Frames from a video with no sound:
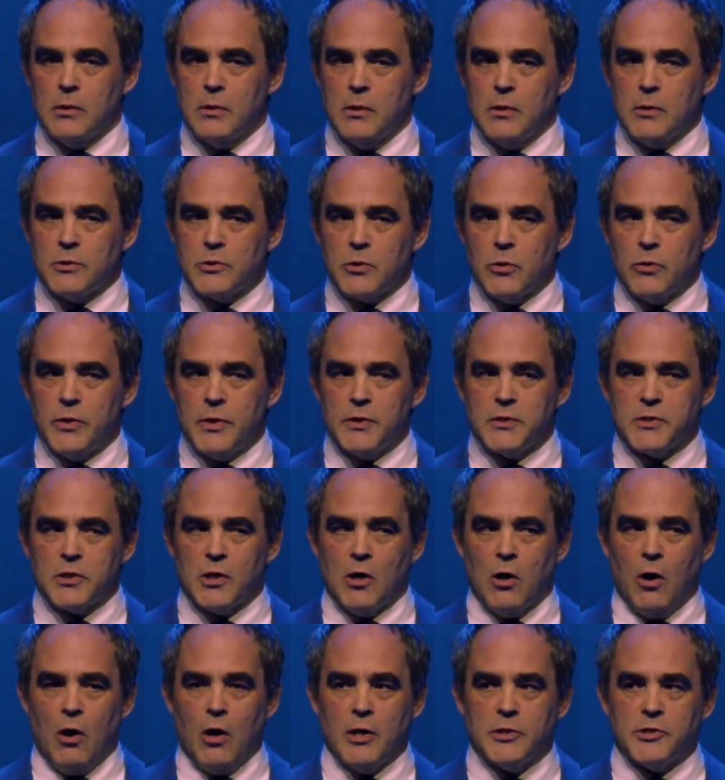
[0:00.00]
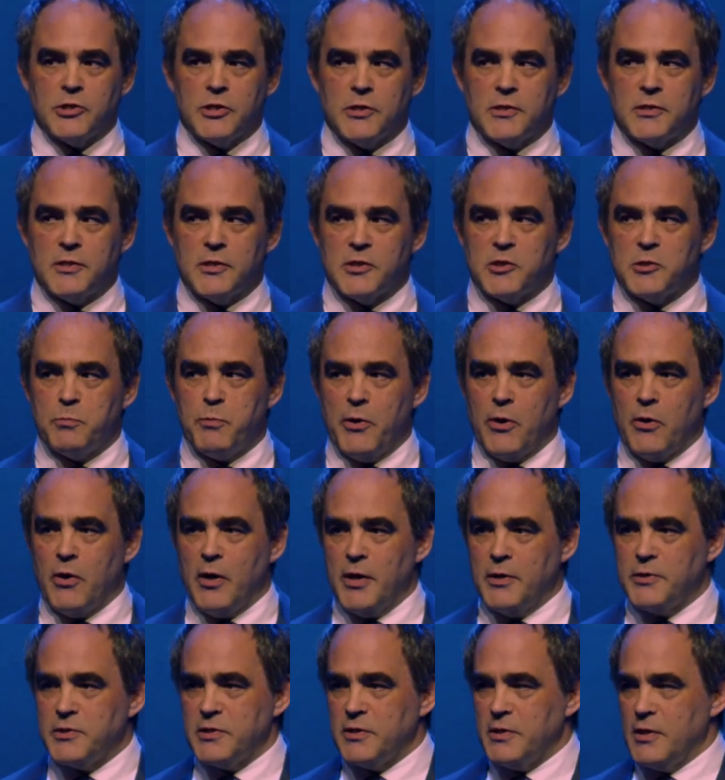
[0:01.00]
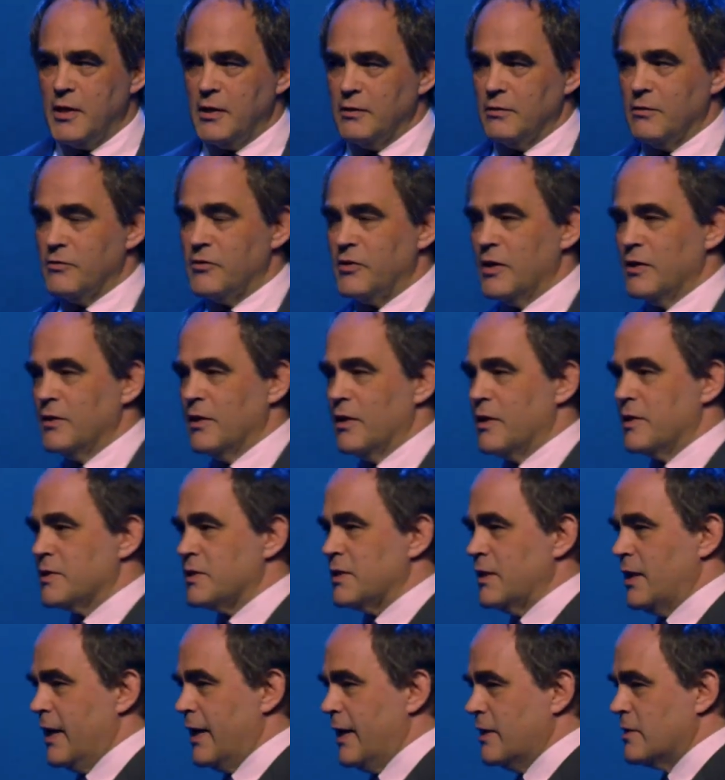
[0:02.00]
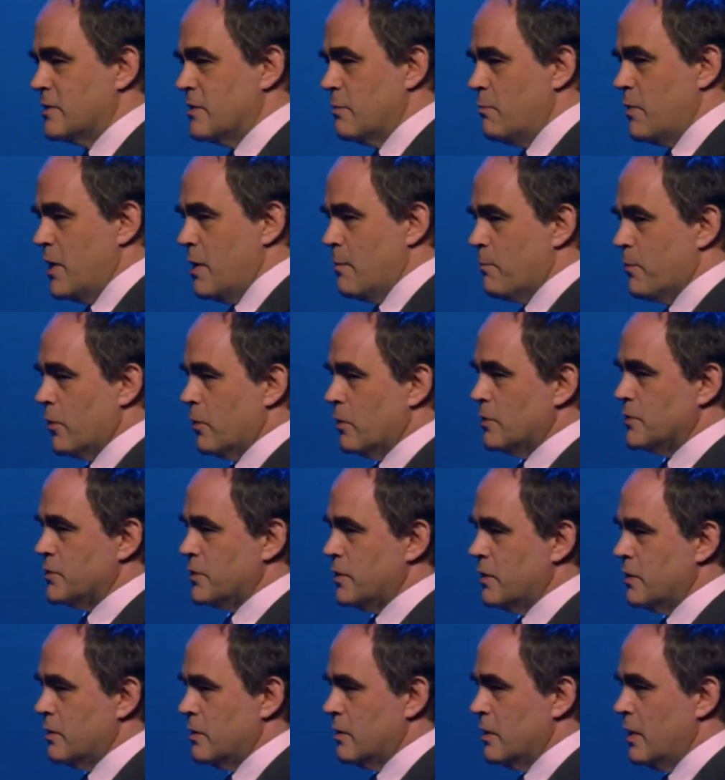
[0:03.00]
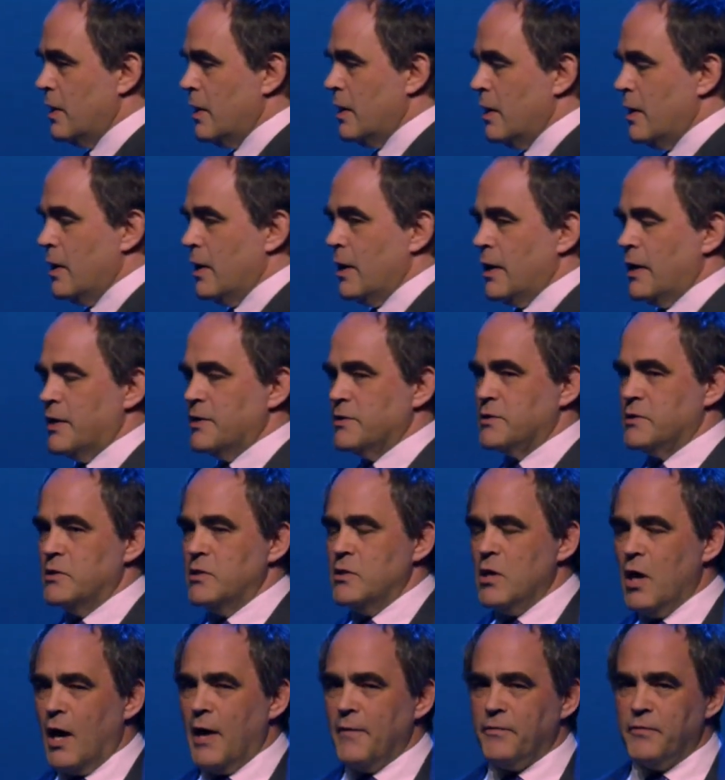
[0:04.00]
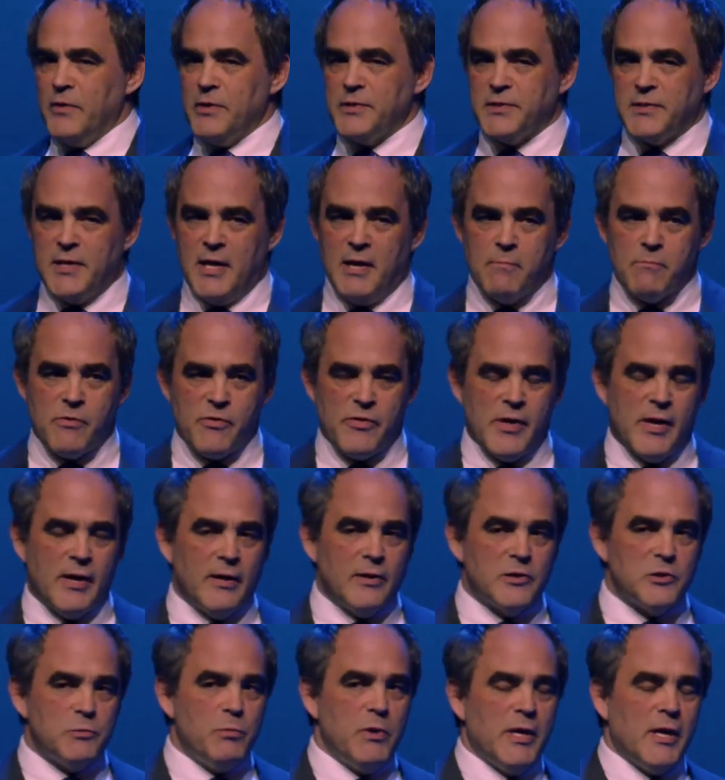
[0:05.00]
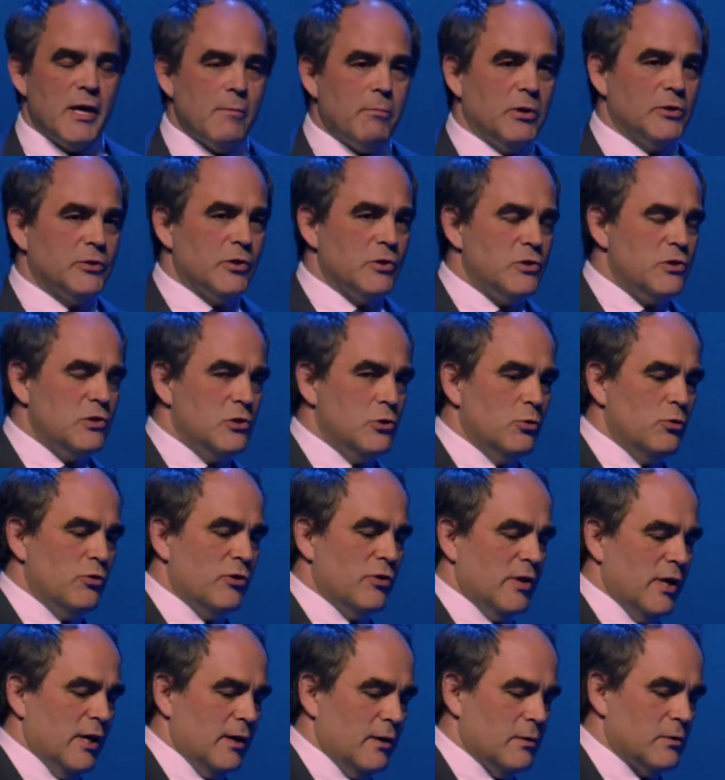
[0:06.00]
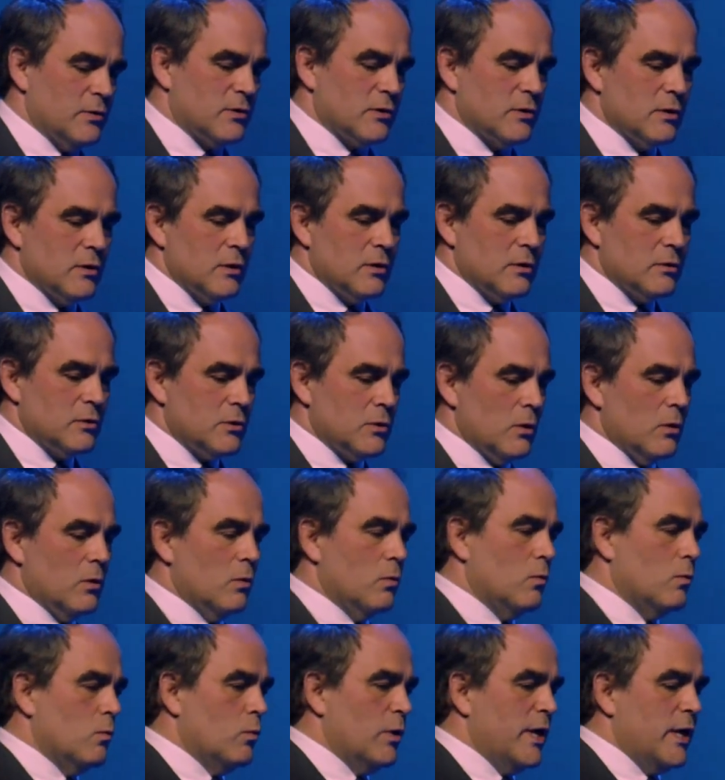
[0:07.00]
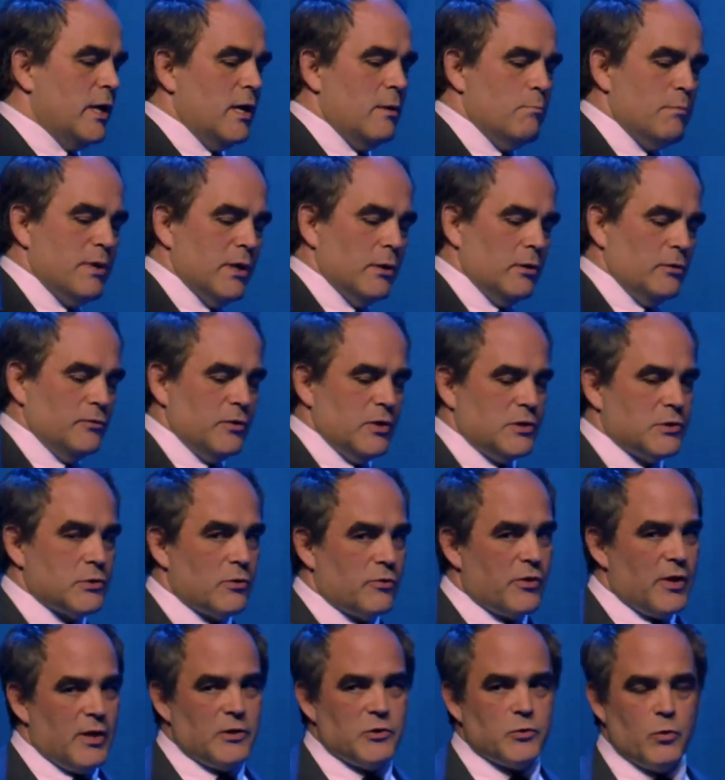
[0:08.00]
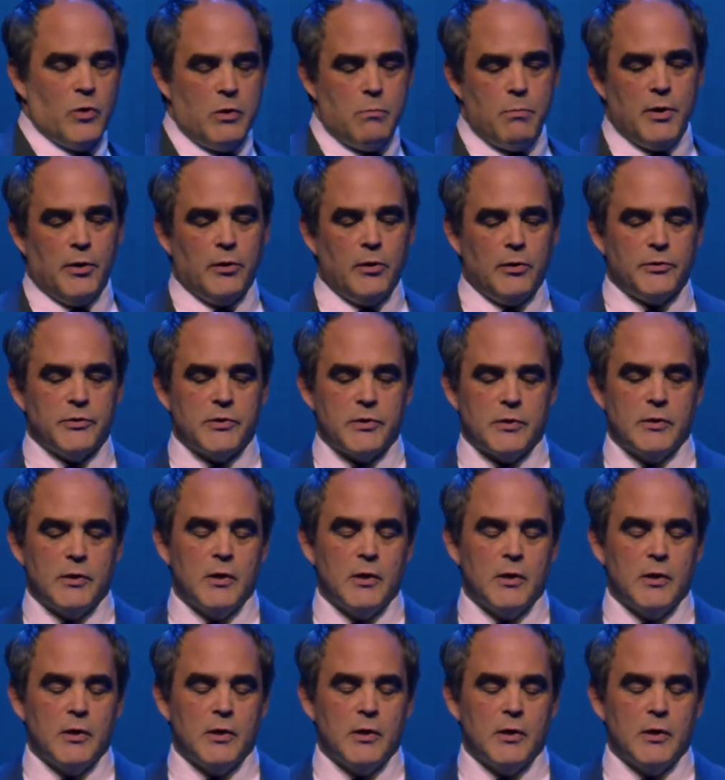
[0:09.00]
So this conscious experience thing, the thing that it's like to be a person, is not the same thing as being able to do things. So these are things we build.